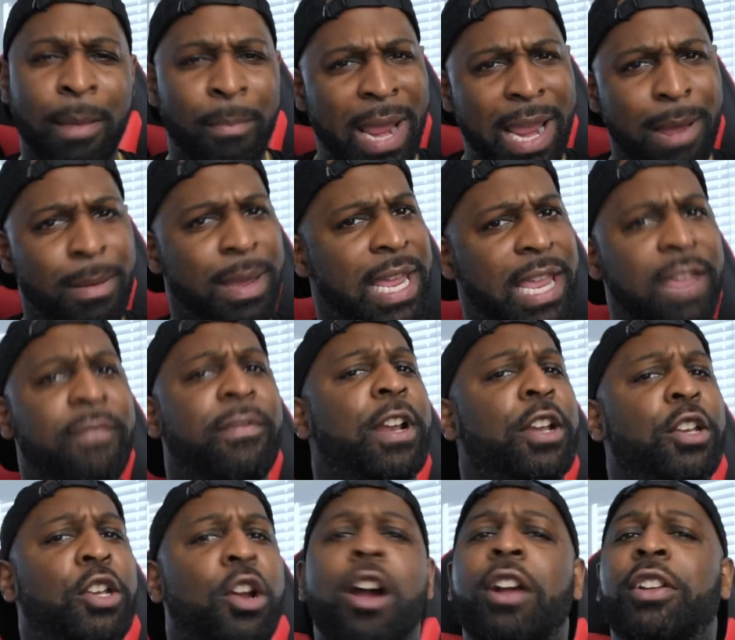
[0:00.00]
Maybe even
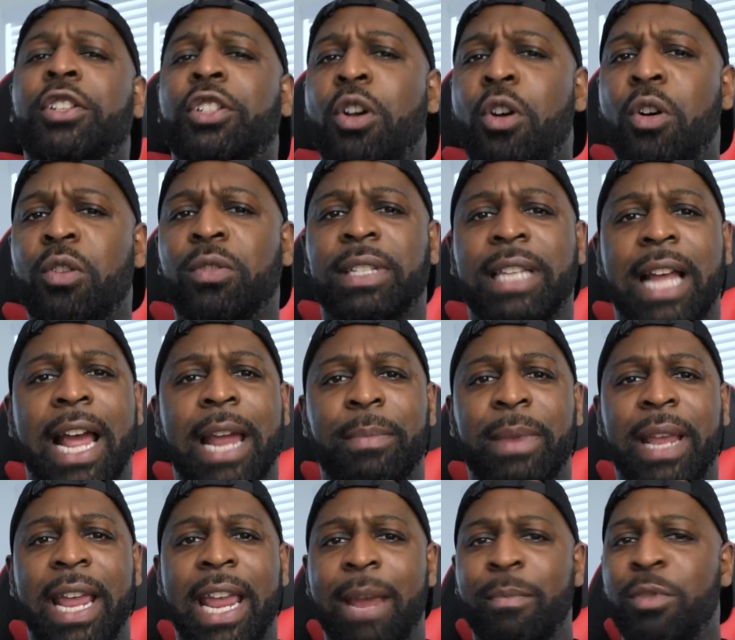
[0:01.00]
a Dark Souls type
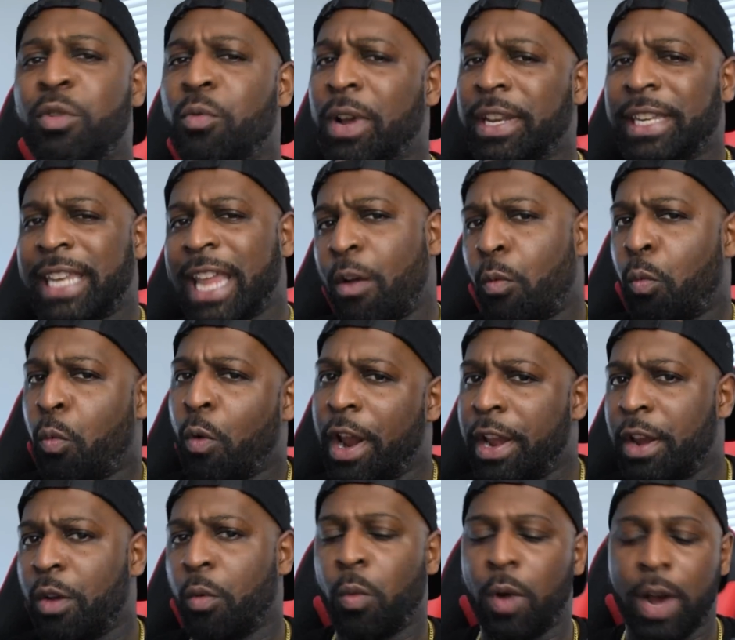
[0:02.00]
game. You want that
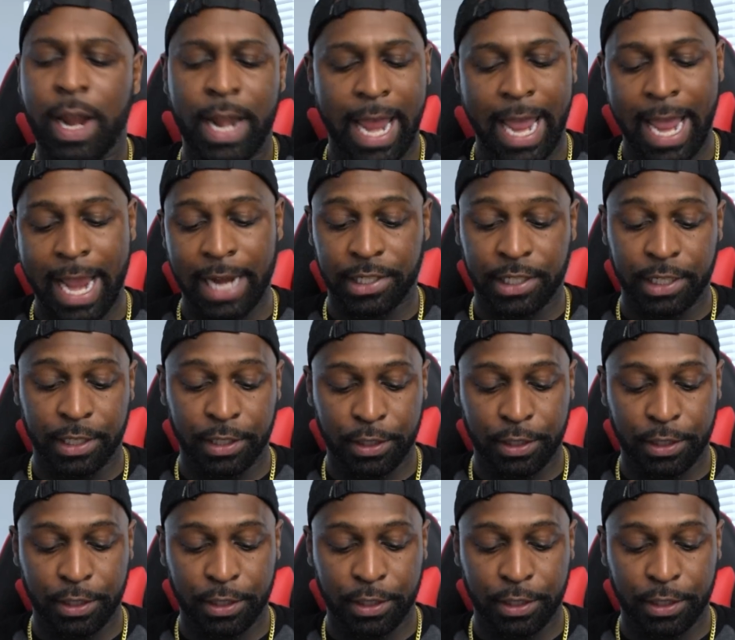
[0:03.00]
one-to-one action.